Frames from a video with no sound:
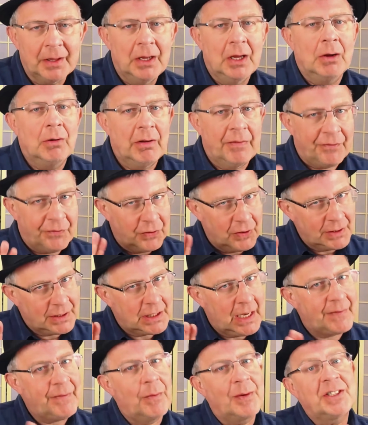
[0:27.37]
Well, first
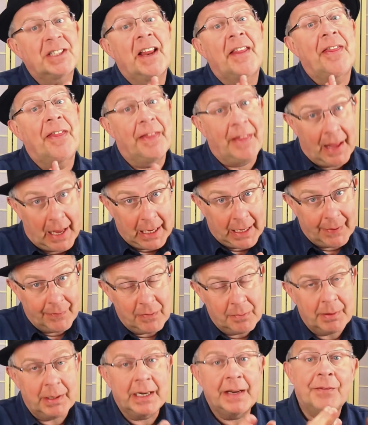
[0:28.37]
off, I wish to thank
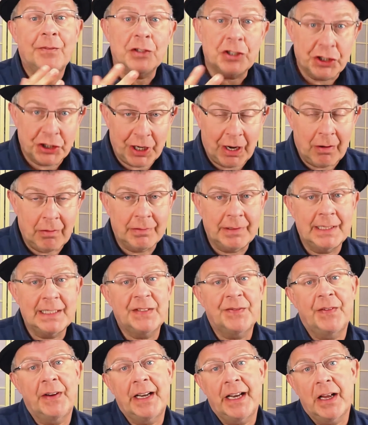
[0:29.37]
everybody for sharing these
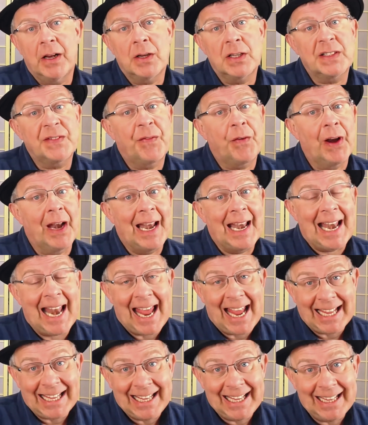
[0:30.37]
videos, for
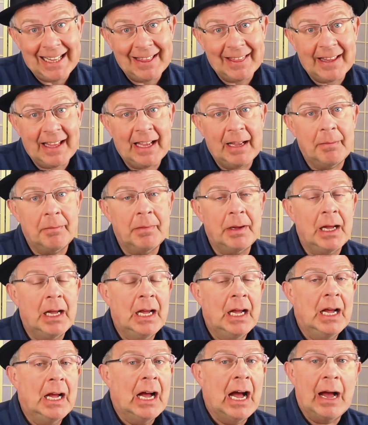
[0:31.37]
liking them,
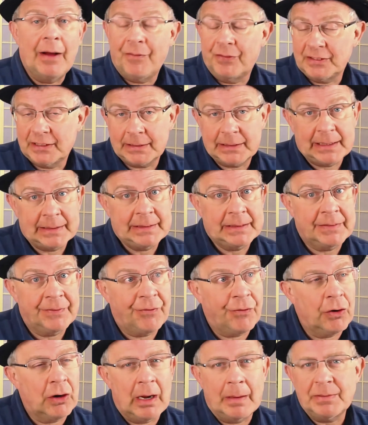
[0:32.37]
for
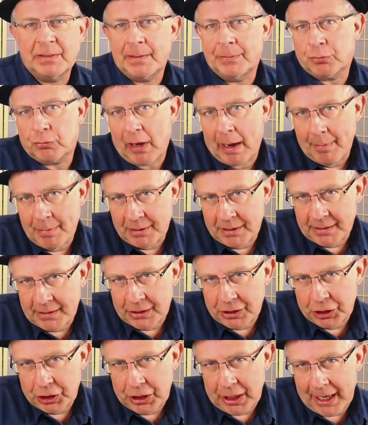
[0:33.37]
subscribing to
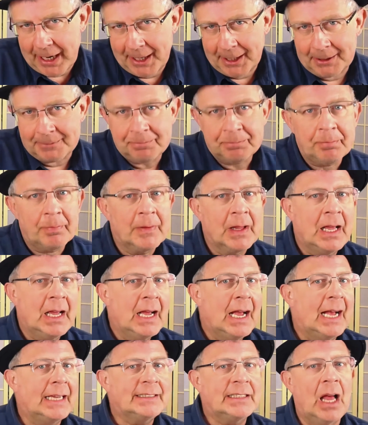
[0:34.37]
this channel.
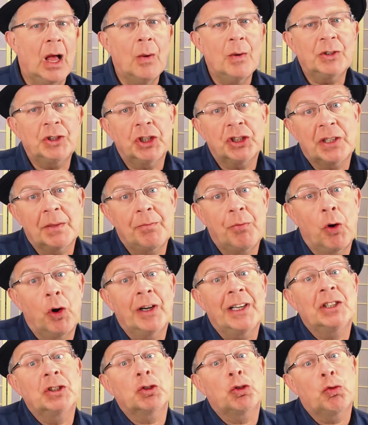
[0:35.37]
As always, your
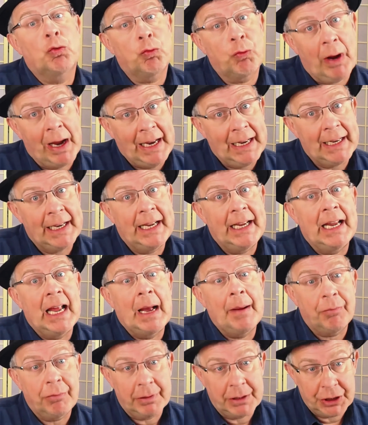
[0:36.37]
support is greatly
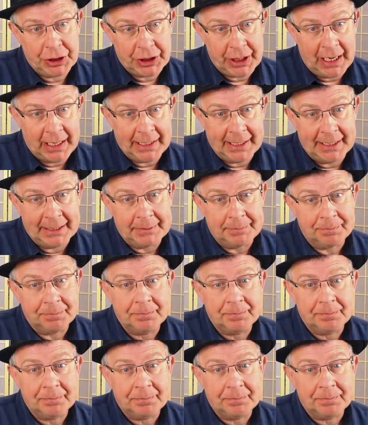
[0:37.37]
appreciated.